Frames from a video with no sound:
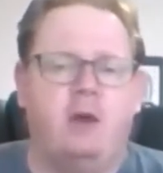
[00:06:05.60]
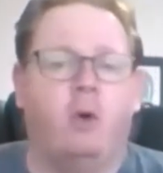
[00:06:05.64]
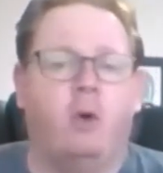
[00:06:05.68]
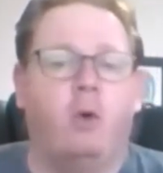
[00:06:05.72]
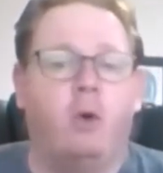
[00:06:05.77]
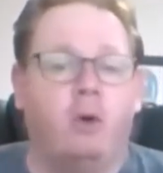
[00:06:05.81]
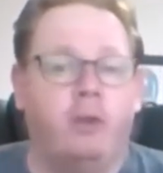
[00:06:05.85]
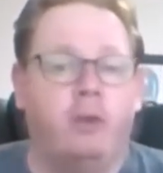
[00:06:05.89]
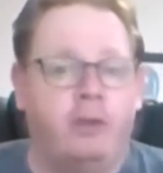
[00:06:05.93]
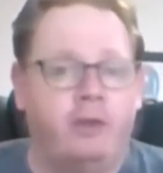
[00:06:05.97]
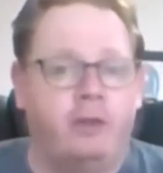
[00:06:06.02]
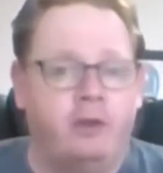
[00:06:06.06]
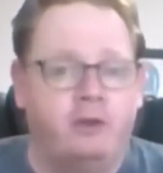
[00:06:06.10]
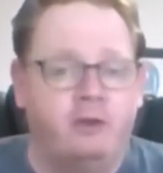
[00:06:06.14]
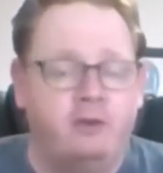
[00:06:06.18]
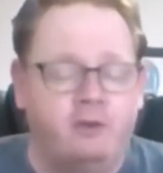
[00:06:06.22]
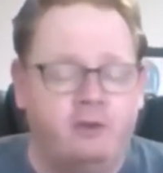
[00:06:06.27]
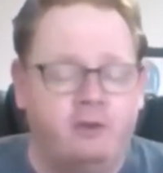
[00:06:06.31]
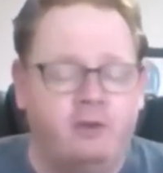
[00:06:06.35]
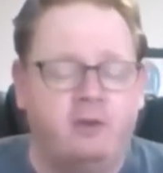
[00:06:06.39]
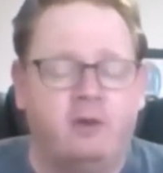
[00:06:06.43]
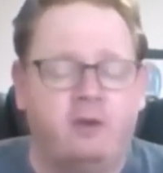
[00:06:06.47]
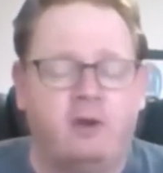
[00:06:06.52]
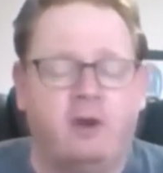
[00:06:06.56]

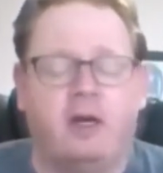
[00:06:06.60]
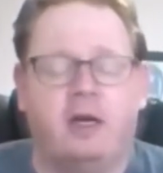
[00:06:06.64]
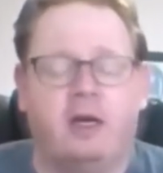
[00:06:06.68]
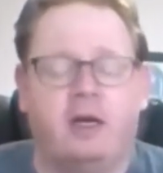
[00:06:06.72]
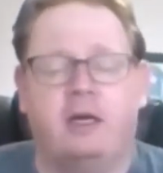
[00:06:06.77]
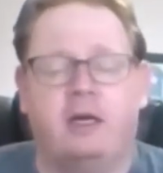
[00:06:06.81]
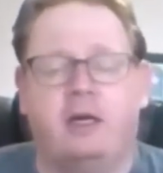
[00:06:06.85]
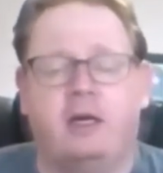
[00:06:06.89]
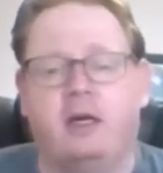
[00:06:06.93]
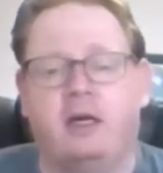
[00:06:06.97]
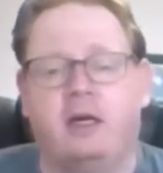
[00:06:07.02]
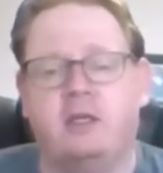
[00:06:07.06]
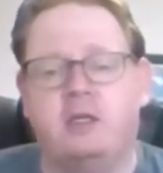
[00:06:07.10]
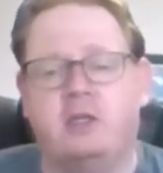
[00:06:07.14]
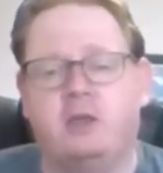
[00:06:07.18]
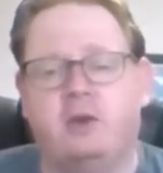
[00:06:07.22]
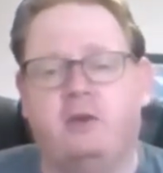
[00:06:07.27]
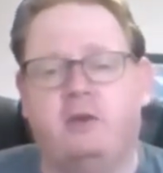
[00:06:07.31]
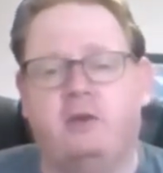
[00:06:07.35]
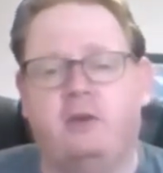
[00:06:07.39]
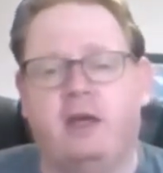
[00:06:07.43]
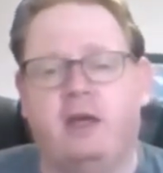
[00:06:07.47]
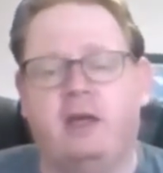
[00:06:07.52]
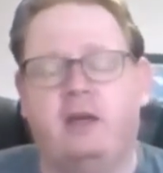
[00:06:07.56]
authors, I
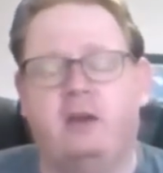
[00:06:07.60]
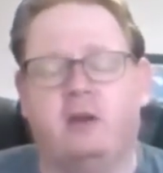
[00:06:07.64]
should say,